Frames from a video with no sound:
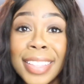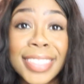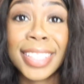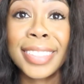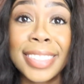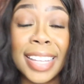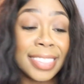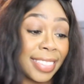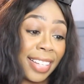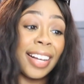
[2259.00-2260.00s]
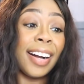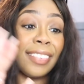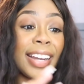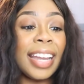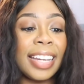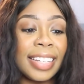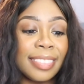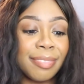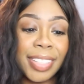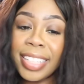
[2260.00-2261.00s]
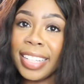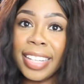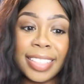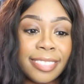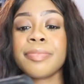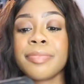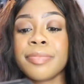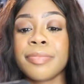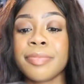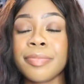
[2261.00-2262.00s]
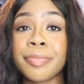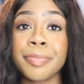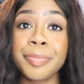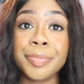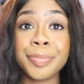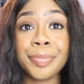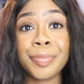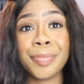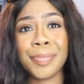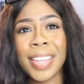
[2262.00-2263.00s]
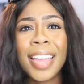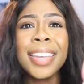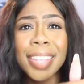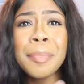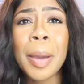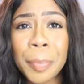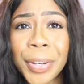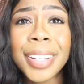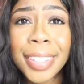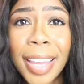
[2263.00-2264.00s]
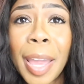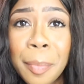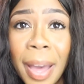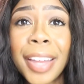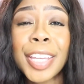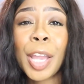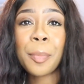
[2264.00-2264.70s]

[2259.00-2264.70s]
that's all it says. All right, we're good. Talking about my pretty name out of your